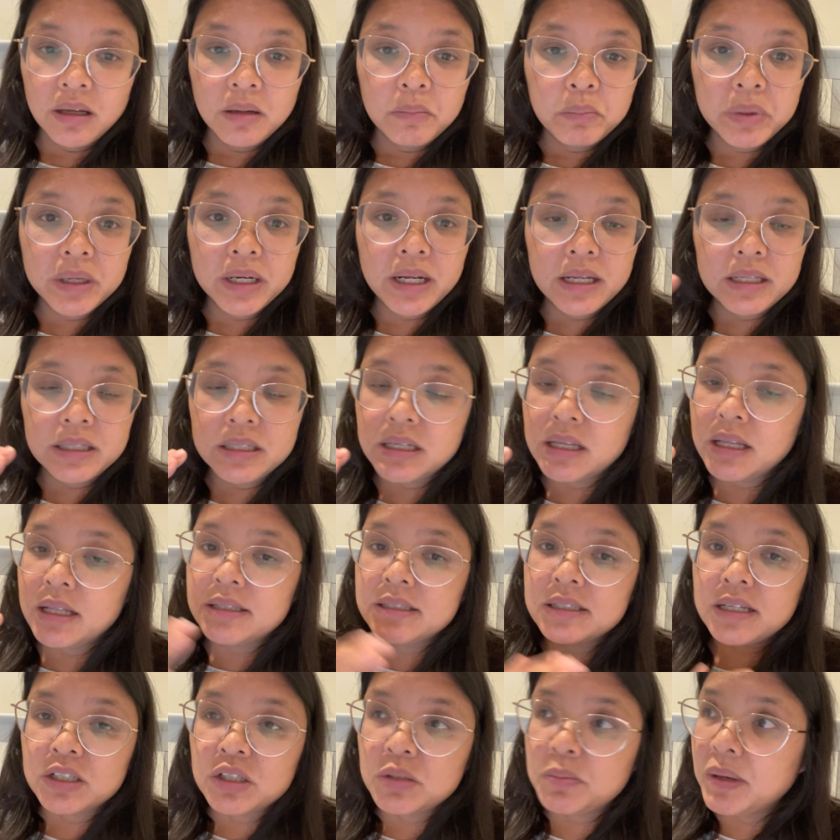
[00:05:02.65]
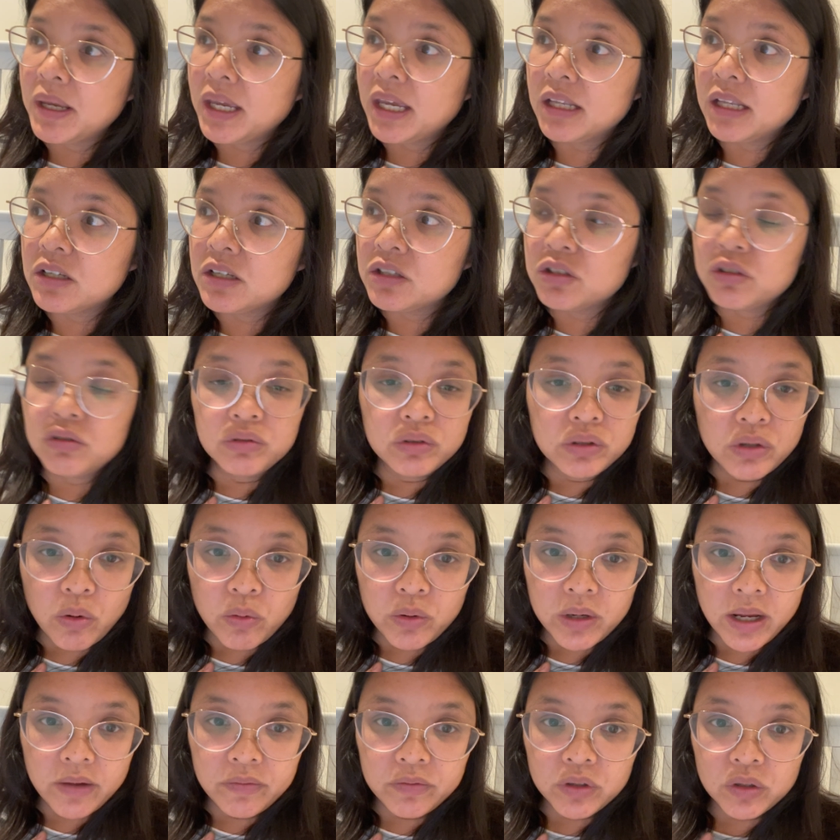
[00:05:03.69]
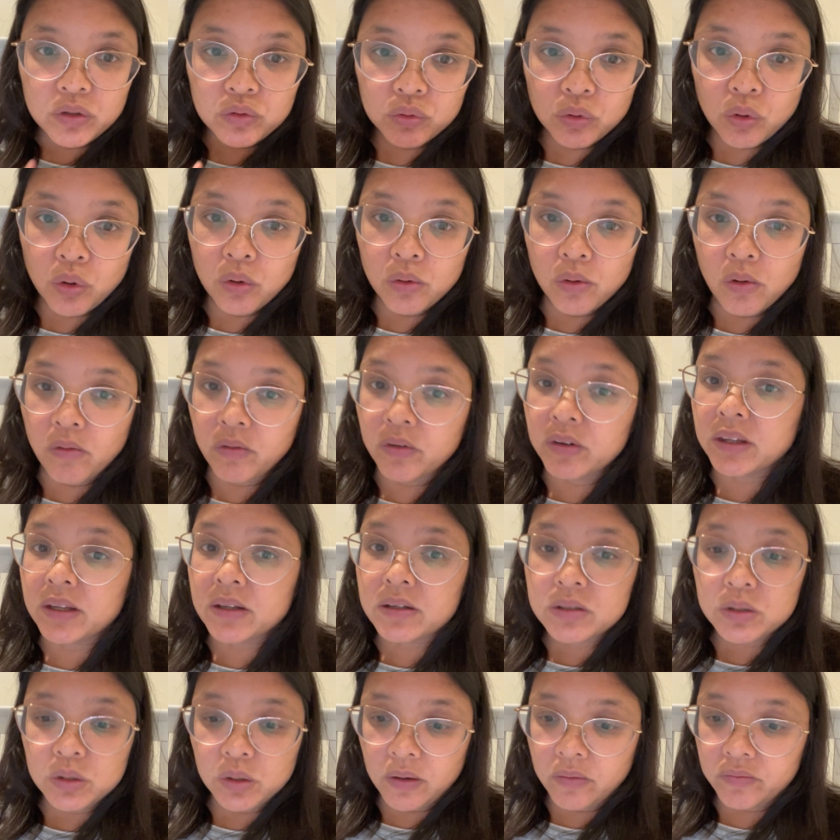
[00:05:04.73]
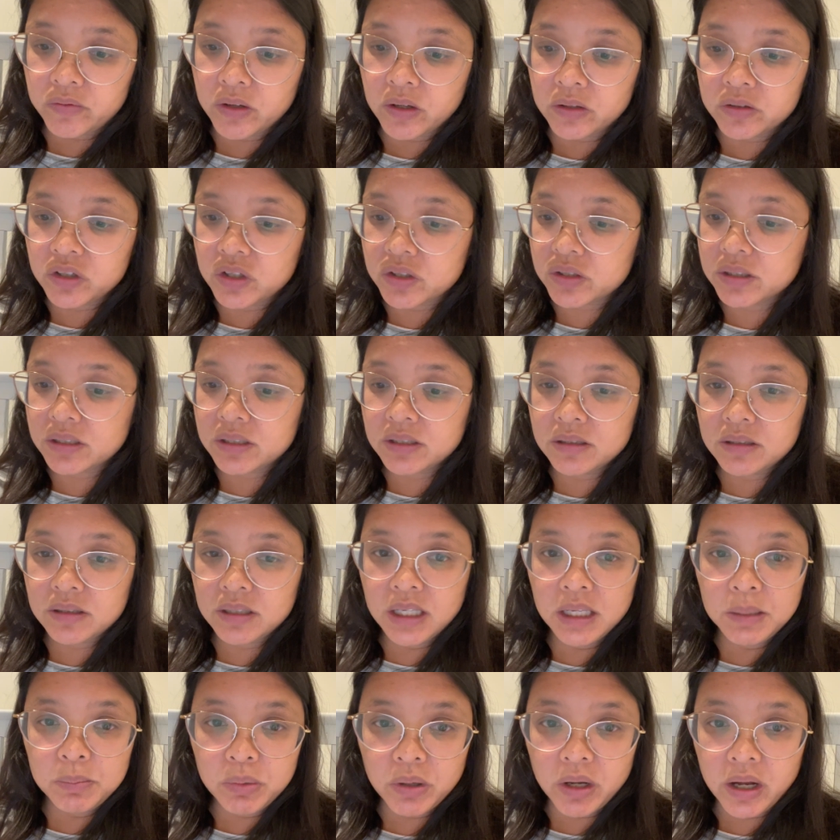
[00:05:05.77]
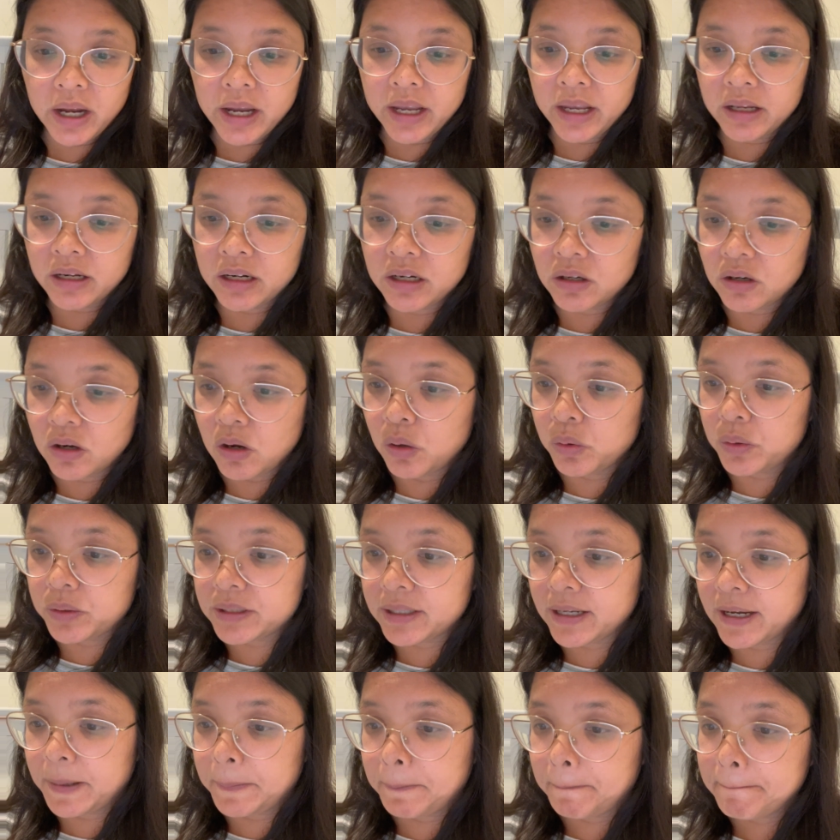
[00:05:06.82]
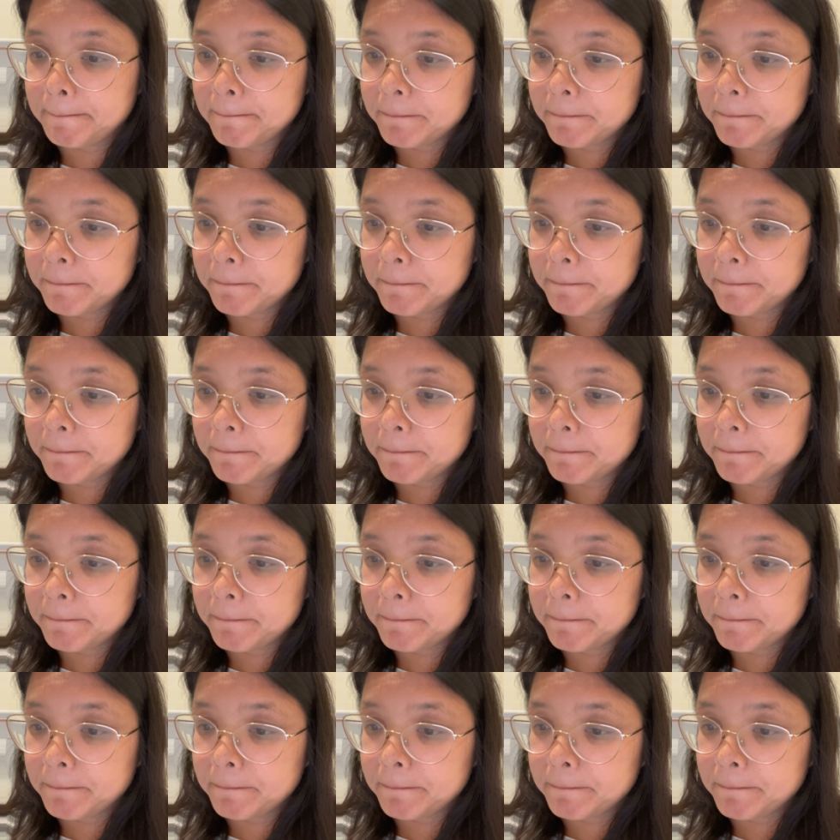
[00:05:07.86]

But it's such a pain you don't have control over this. You have to just keep an eye on it all the time.